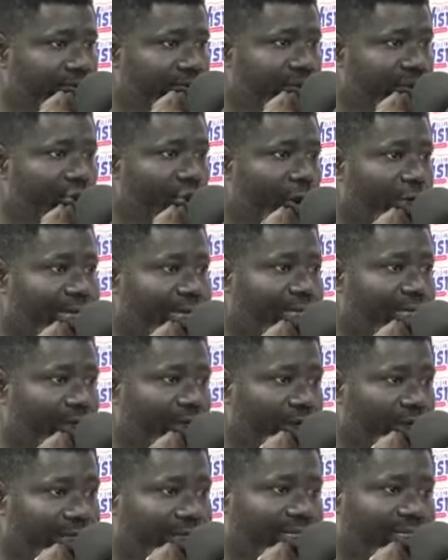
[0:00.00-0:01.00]
Into yeah.
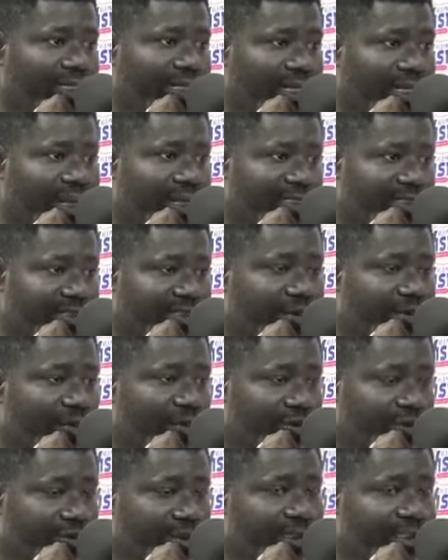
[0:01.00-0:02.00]
Or yet the last
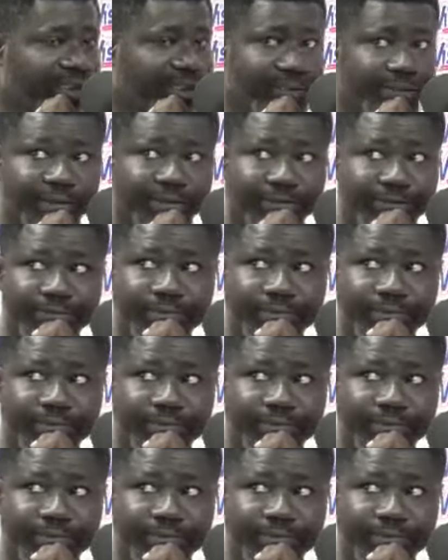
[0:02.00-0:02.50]
demonstration.